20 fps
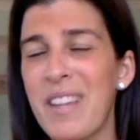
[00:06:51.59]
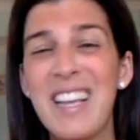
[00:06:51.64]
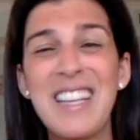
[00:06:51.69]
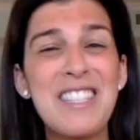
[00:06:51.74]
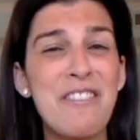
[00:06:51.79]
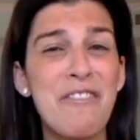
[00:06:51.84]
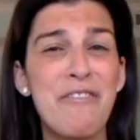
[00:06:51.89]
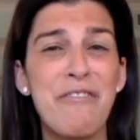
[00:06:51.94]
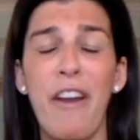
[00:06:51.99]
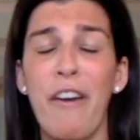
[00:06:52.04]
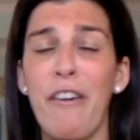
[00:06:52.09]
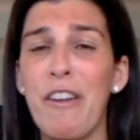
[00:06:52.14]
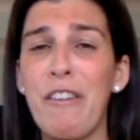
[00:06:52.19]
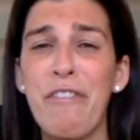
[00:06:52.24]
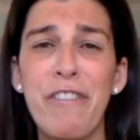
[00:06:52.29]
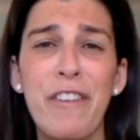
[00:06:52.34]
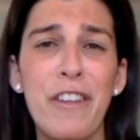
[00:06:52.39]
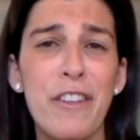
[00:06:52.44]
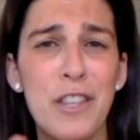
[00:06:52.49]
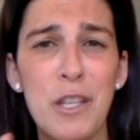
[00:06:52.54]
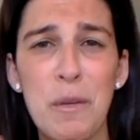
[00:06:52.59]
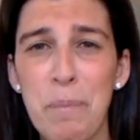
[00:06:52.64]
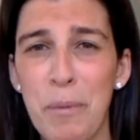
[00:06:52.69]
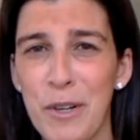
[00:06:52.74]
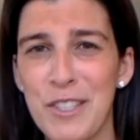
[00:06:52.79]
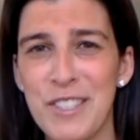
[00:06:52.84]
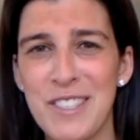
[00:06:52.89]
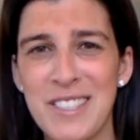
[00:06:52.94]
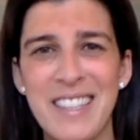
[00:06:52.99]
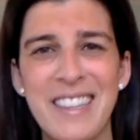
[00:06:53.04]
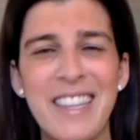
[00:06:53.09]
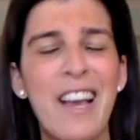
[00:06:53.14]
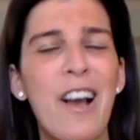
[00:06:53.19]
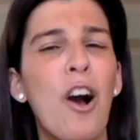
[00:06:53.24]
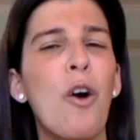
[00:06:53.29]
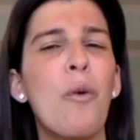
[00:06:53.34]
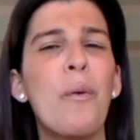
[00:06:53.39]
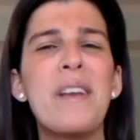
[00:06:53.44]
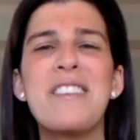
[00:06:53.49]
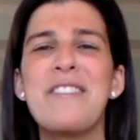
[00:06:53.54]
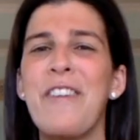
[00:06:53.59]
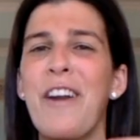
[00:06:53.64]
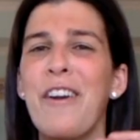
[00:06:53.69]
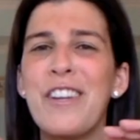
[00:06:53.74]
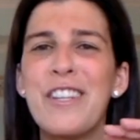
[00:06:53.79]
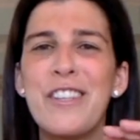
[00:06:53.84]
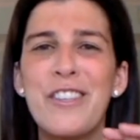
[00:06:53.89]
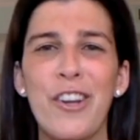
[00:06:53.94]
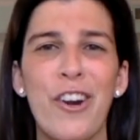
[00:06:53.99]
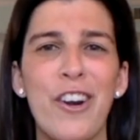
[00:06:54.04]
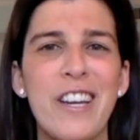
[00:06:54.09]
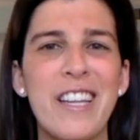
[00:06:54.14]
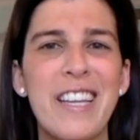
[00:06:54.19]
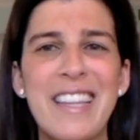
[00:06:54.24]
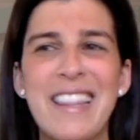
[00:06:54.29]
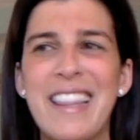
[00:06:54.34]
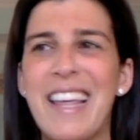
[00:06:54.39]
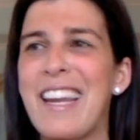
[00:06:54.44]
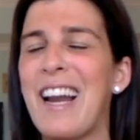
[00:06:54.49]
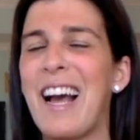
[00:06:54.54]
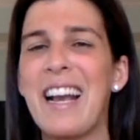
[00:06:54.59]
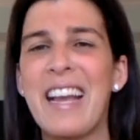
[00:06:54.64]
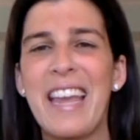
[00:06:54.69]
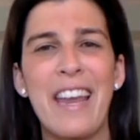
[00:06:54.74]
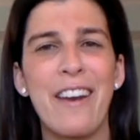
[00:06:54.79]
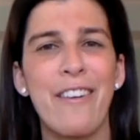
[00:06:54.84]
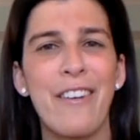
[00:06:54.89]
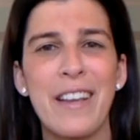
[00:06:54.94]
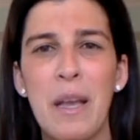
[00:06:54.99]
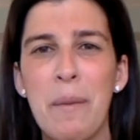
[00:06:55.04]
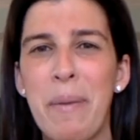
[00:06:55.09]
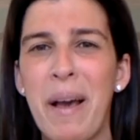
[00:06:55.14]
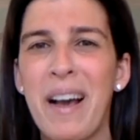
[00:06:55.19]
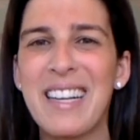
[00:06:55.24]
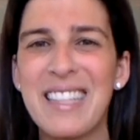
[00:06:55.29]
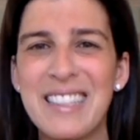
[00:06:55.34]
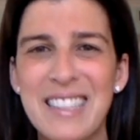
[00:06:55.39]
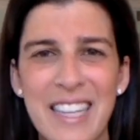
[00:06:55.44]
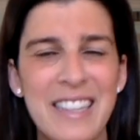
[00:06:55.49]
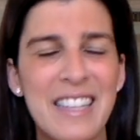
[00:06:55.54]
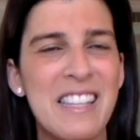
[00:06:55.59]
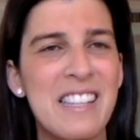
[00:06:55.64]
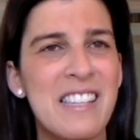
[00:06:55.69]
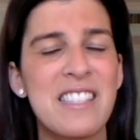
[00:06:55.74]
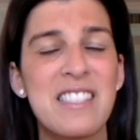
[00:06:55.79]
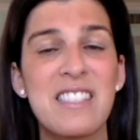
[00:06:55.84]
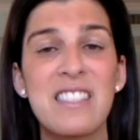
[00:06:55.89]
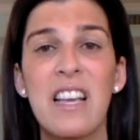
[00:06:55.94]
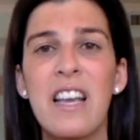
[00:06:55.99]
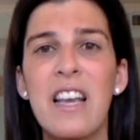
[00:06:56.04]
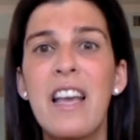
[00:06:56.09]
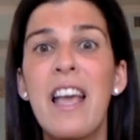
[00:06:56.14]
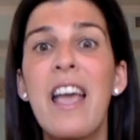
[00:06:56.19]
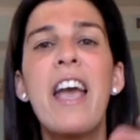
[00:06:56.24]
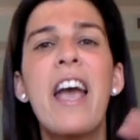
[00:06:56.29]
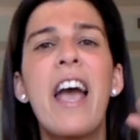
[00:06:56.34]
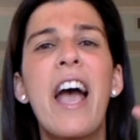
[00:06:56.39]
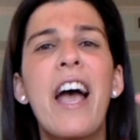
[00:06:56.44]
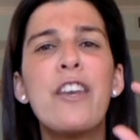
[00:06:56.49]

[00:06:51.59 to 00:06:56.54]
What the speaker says: it's a very filthy person, they're always very dirty, they're not caring about cleanliness,